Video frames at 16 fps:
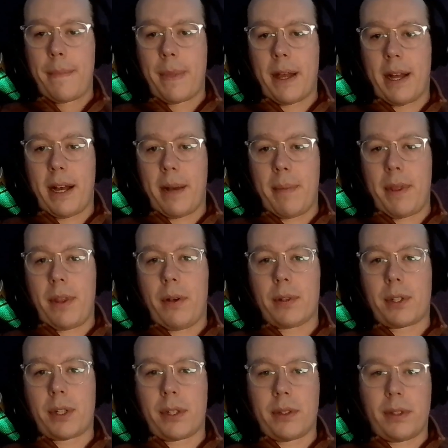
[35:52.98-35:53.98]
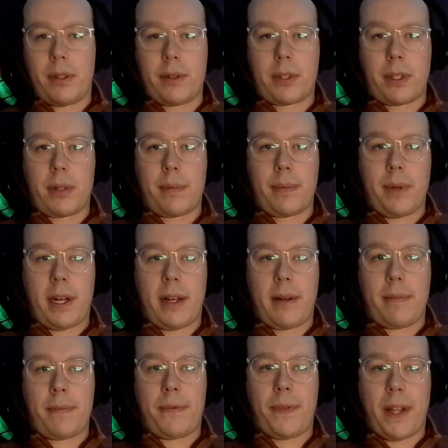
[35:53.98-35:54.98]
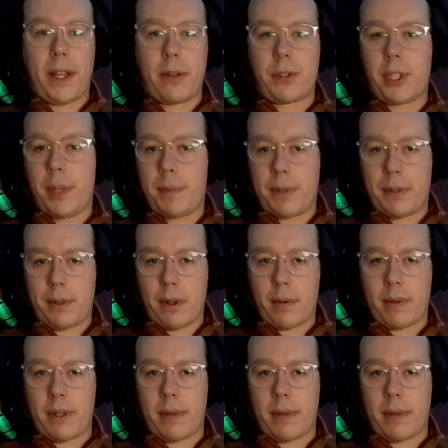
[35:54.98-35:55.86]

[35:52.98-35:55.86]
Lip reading: And those are fellowships.